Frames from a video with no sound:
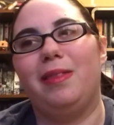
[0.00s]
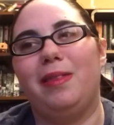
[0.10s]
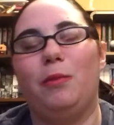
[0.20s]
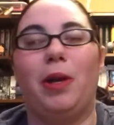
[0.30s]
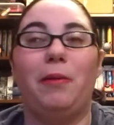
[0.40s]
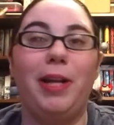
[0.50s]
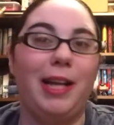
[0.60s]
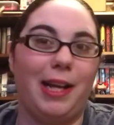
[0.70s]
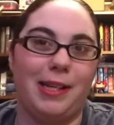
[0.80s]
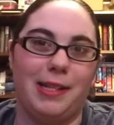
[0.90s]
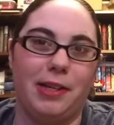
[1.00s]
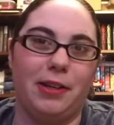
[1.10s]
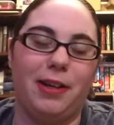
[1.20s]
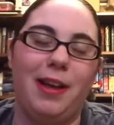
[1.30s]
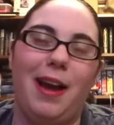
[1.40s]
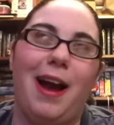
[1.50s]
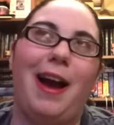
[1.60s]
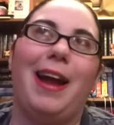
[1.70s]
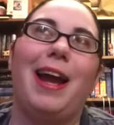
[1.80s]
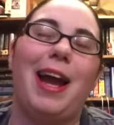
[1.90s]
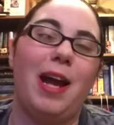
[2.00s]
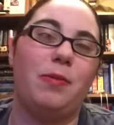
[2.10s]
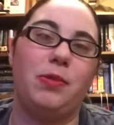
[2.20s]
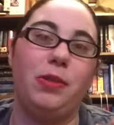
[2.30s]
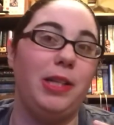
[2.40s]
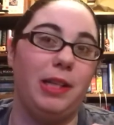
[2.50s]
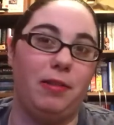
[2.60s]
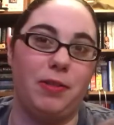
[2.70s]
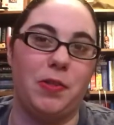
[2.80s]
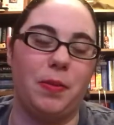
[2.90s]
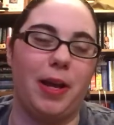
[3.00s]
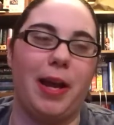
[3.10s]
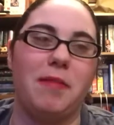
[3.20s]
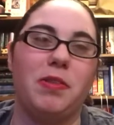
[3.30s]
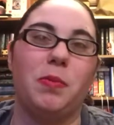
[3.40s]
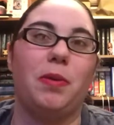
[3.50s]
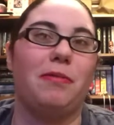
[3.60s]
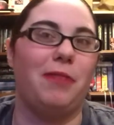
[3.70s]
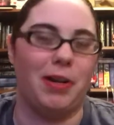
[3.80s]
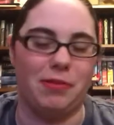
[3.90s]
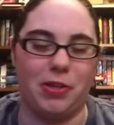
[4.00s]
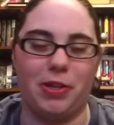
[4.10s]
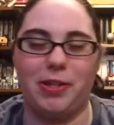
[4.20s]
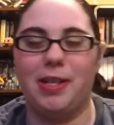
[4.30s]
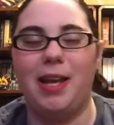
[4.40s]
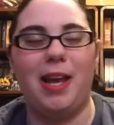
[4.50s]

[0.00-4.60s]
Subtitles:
when I read it last year, I absolutely loved this book. I gave this book 5 stars.